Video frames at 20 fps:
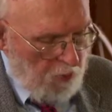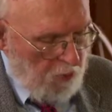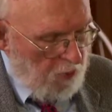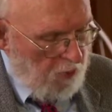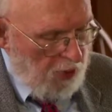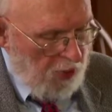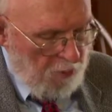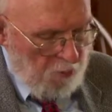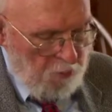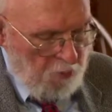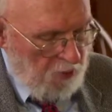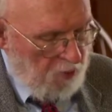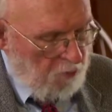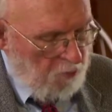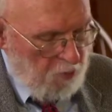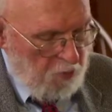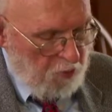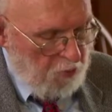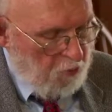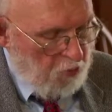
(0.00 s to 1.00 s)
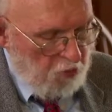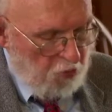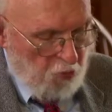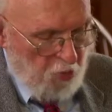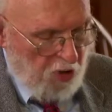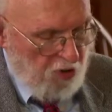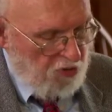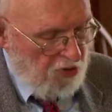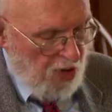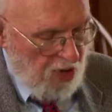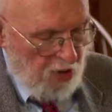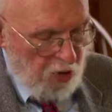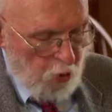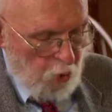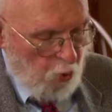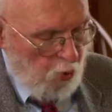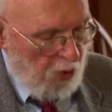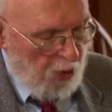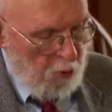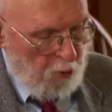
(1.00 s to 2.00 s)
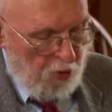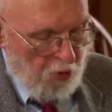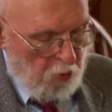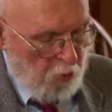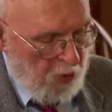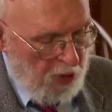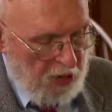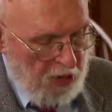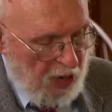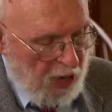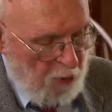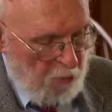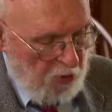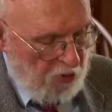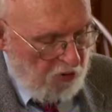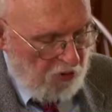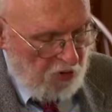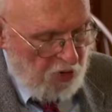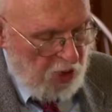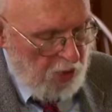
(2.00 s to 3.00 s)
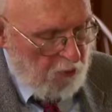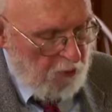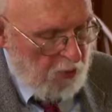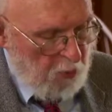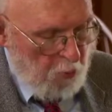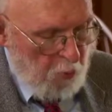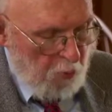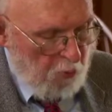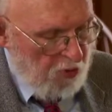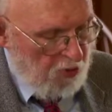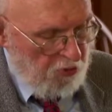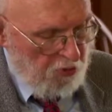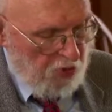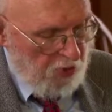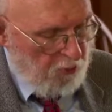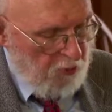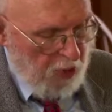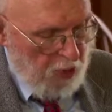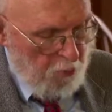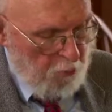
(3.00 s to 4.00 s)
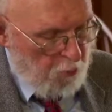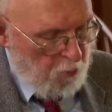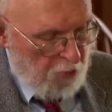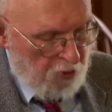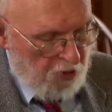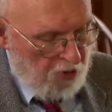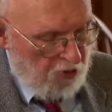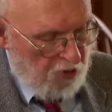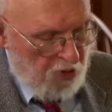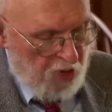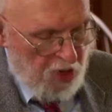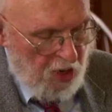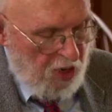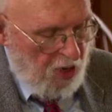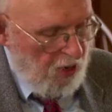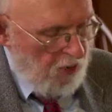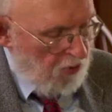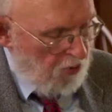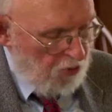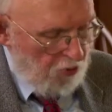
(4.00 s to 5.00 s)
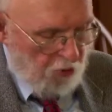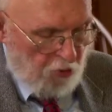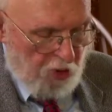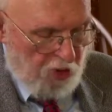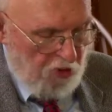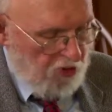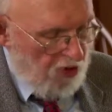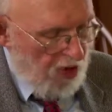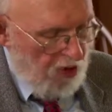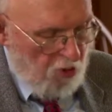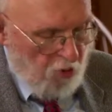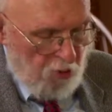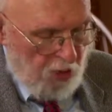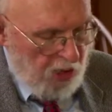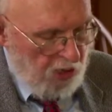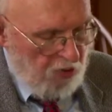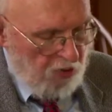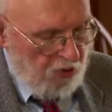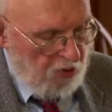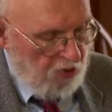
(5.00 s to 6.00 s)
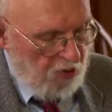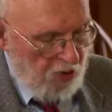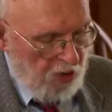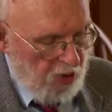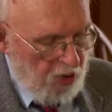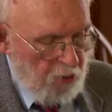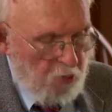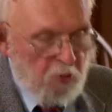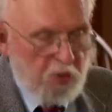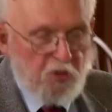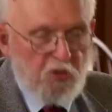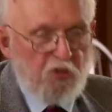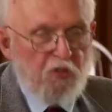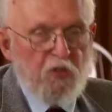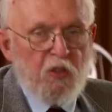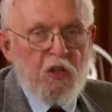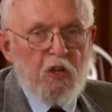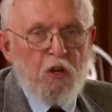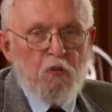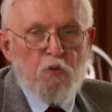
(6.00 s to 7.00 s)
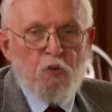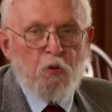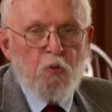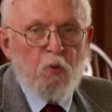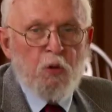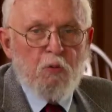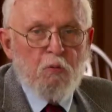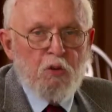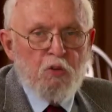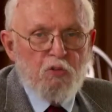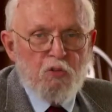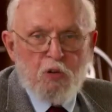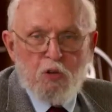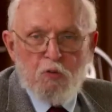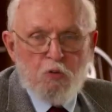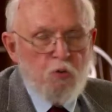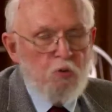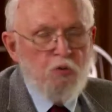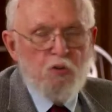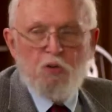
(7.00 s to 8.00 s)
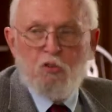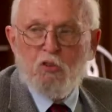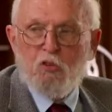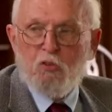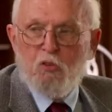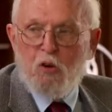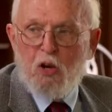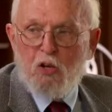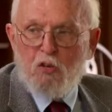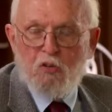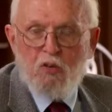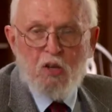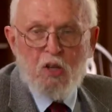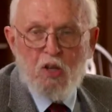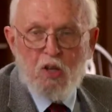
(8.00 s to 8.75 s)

Uh, the, the, the, stress on glory, which we now receive and will receive in our fullness, the stress on grace, uh, which is the gift that we receive through Jesus Christ,